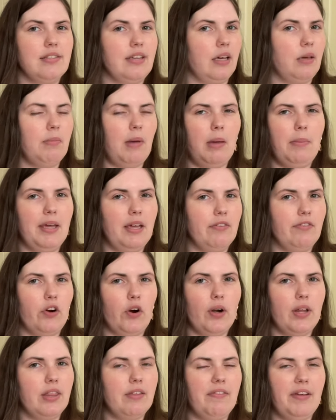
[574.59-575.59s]
Like maybe in
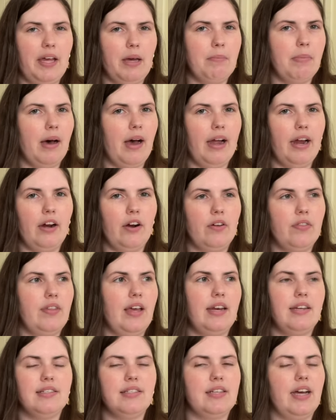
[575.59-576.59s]
Varney the Vampire,
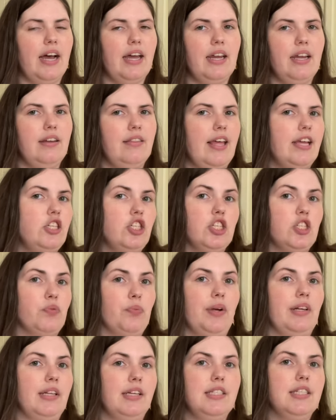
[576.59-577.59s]
they decided they just
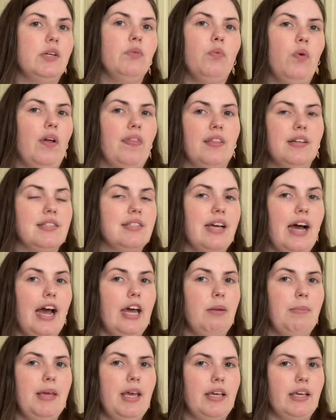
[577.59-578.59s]
really didn't want this guy
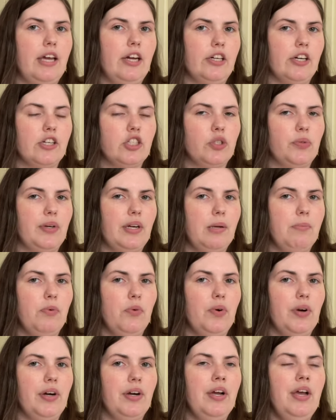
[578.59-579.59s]
to be a character
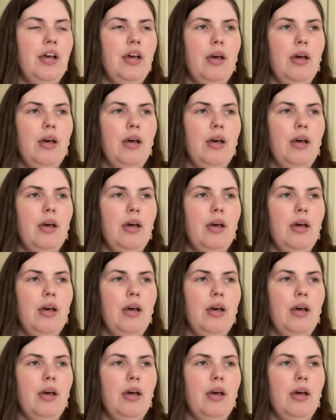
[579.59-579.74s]
anymore.